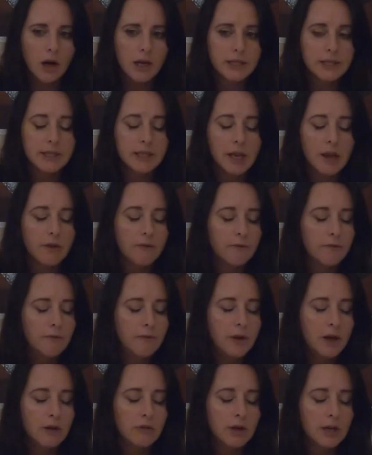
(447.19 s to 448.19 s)
I see a
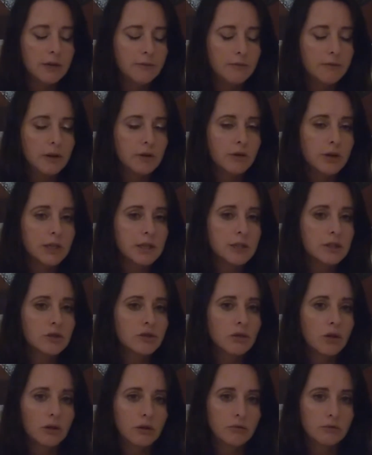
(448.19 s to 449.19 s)
very, very
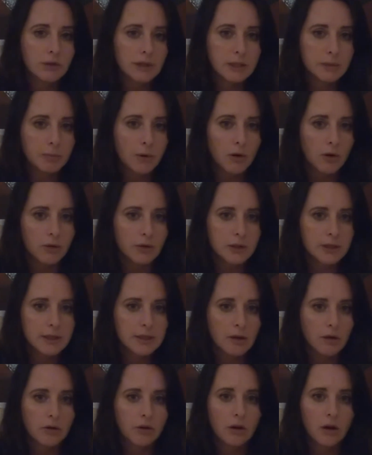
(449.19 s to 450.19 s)
strong
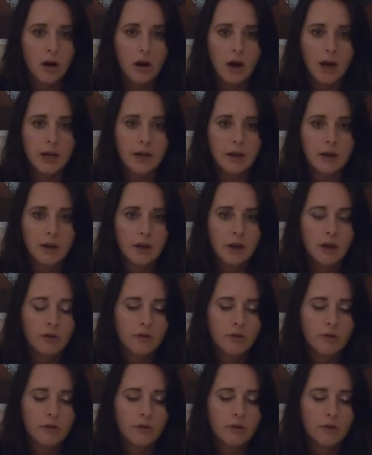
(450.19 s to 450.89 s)
response online